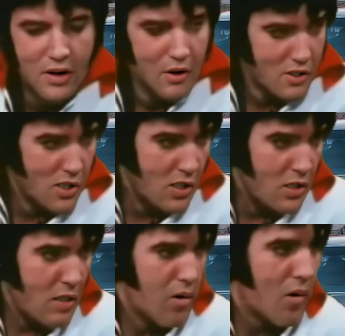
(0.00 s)

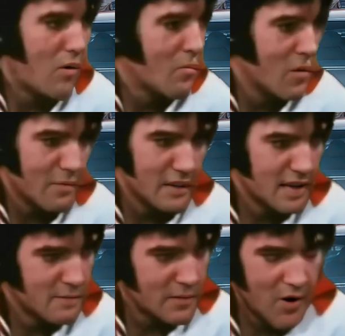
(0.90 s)
because all the women
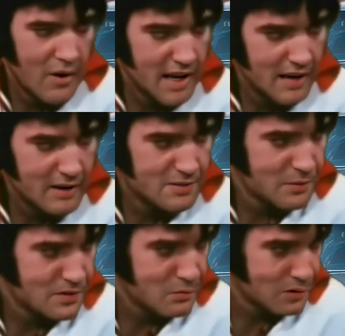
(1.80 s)
kept yelling at us
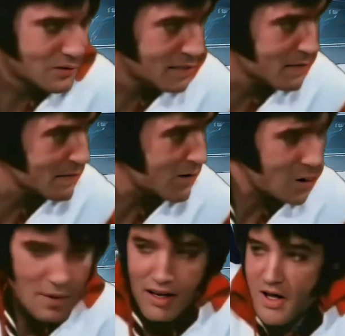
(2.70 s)
with the words,
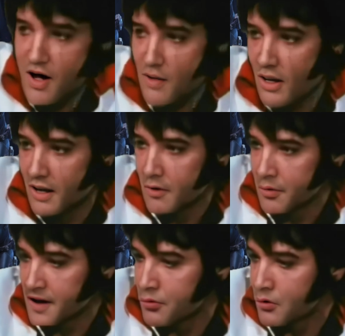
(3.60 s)
"Oh my God,"
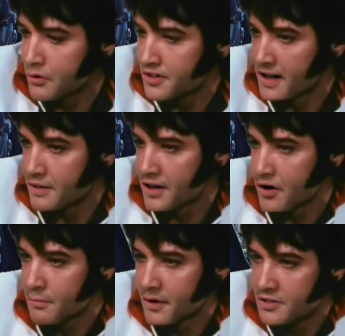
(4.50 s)
whenever we were taking
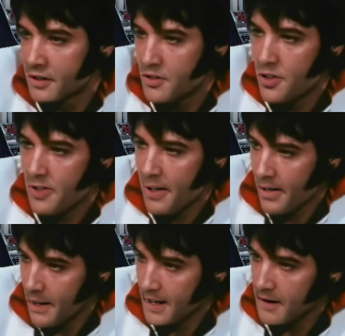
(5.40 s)
care of business,
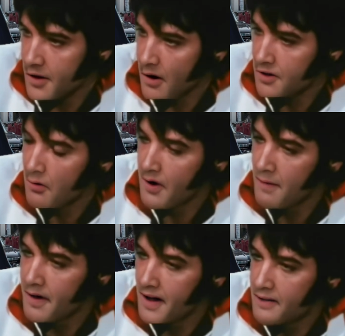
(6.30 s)
if y'all know what
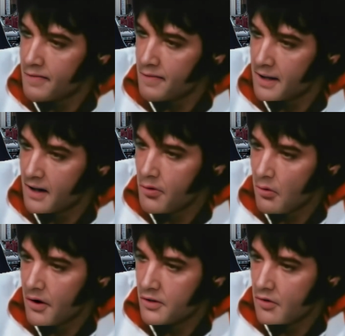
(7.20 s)
I mean. We
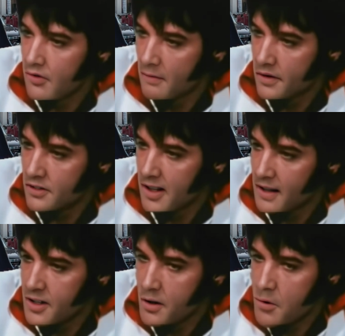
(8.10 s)
weren't trying to be
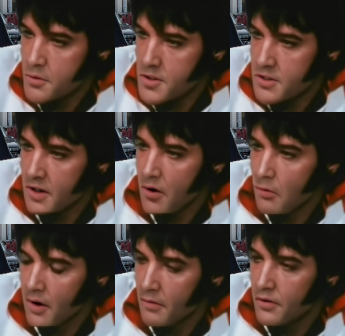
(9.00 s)
sexy, it was just our
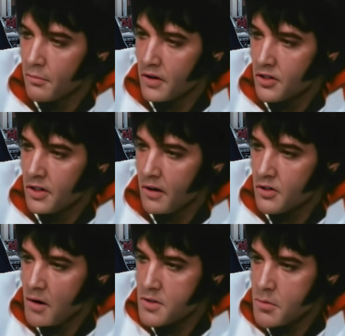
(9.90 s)
way of expressing
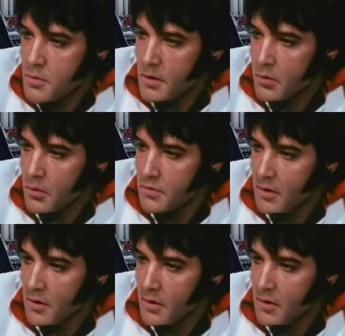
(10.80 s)
ourselves when we moved